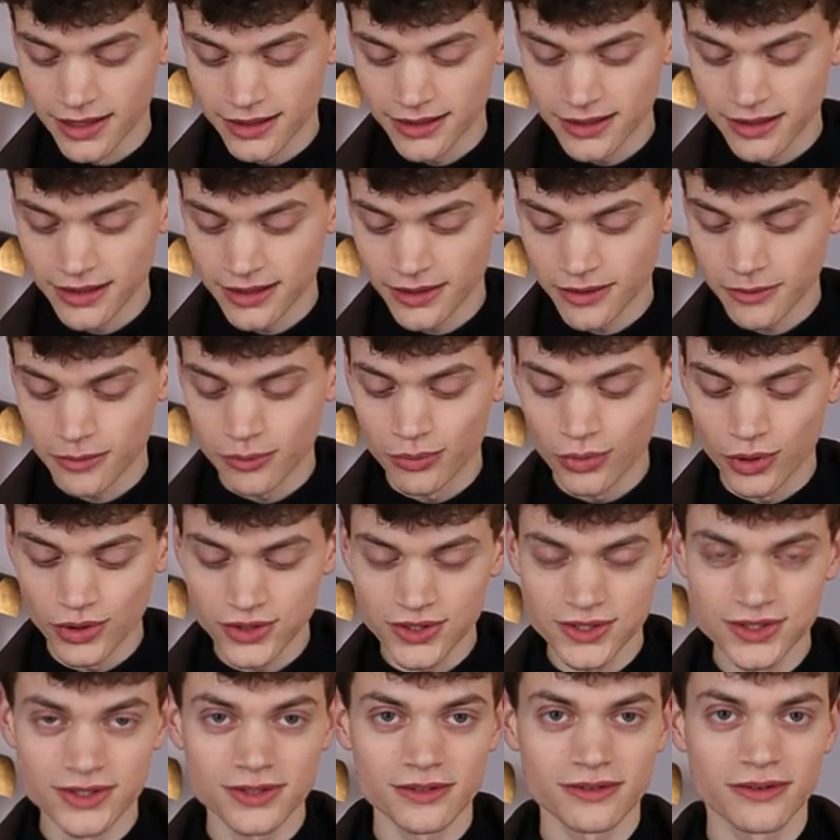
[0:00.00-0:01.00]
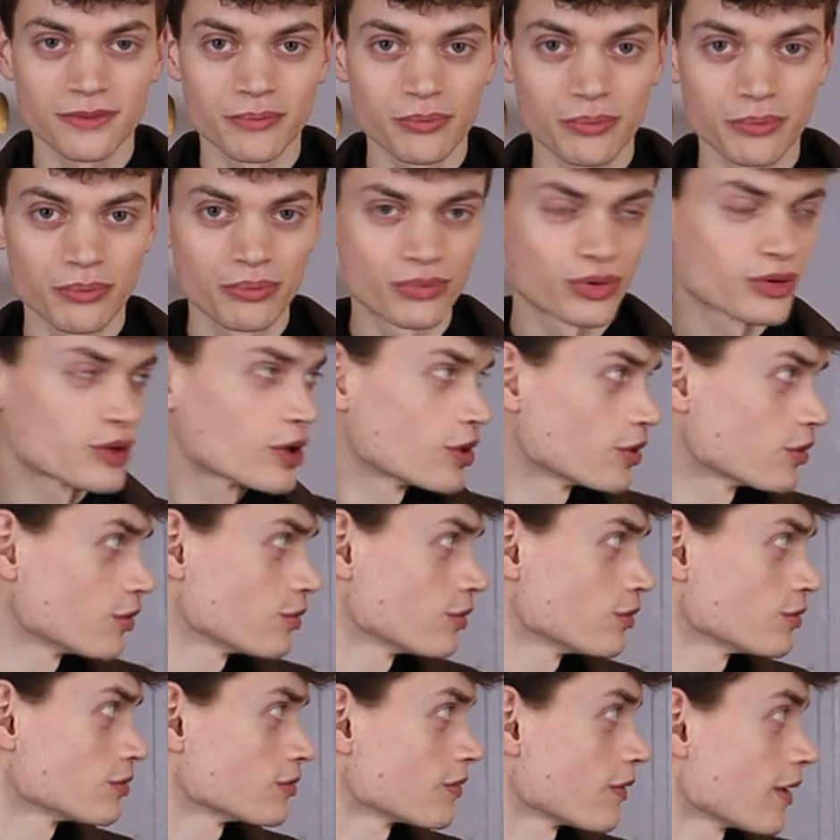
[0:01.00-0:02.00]
the Botz
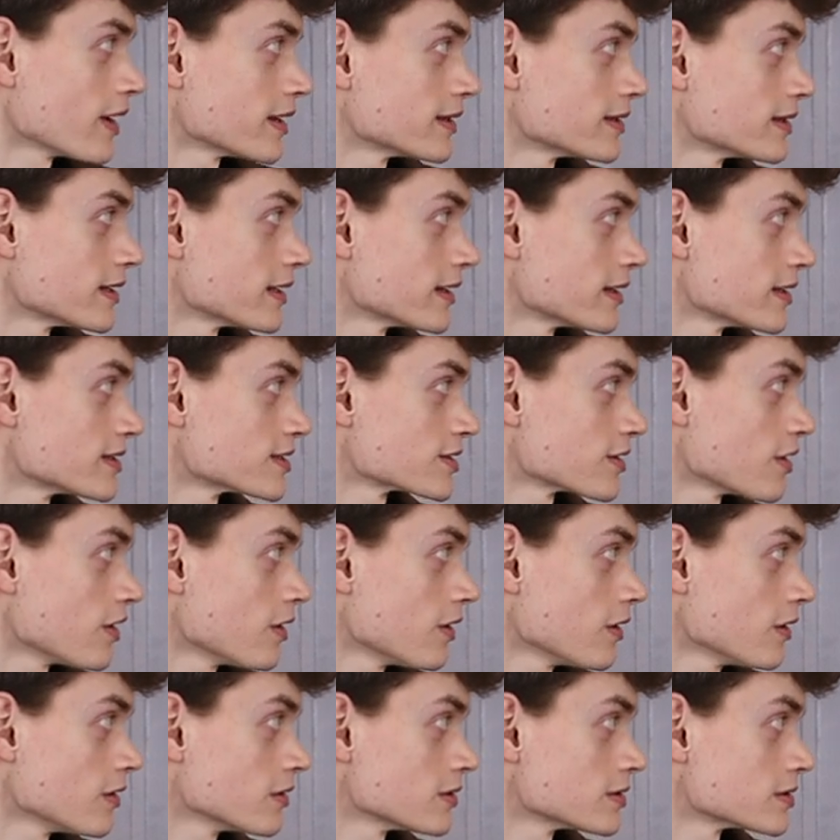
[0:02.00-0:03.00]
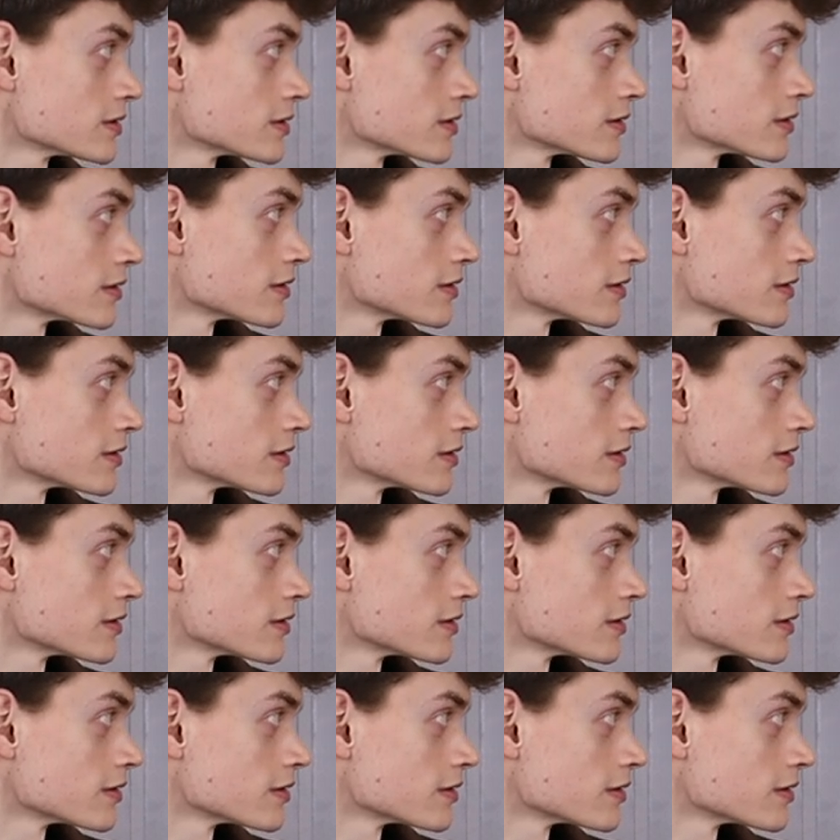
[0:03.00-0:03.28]
Pro, I think it's called.